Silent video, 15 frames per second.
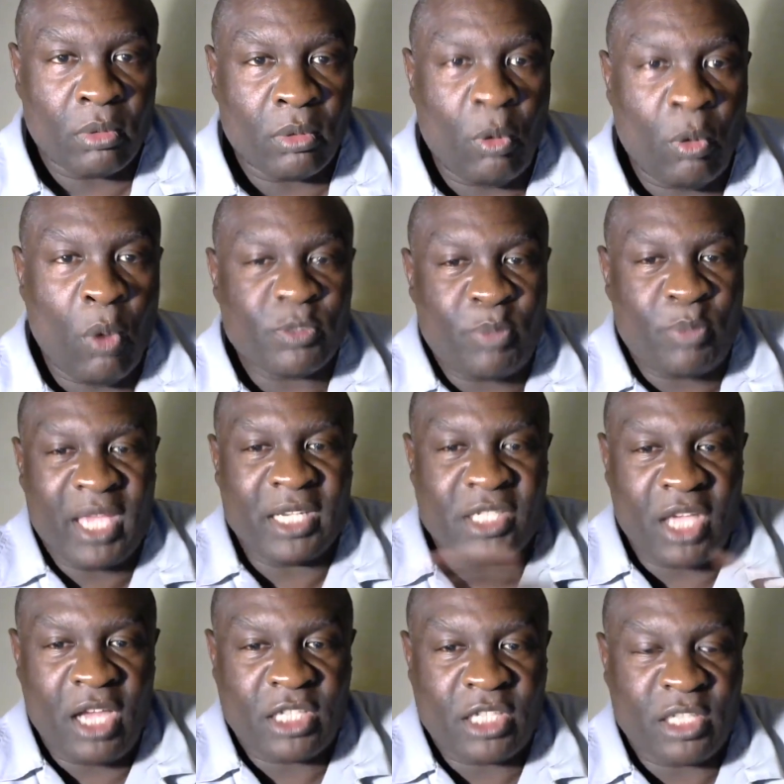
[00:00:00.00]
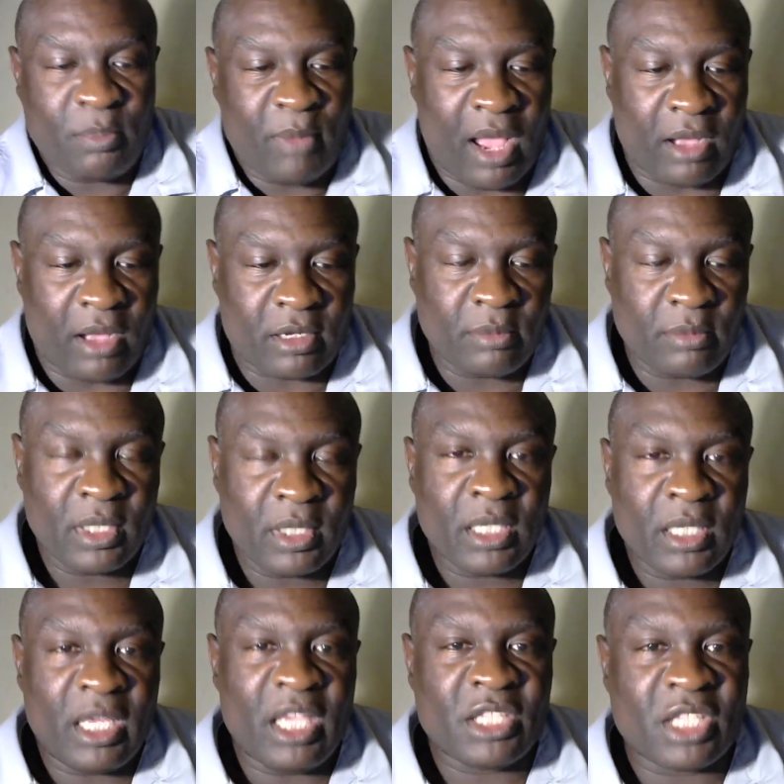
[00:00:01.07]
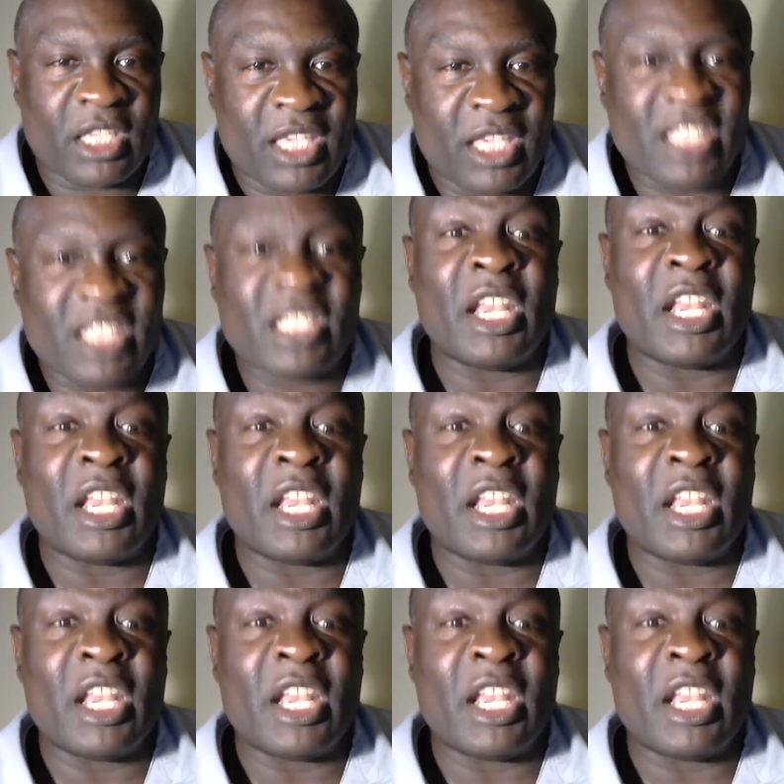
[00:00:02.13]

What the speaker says: what was being done to Malcolm, is against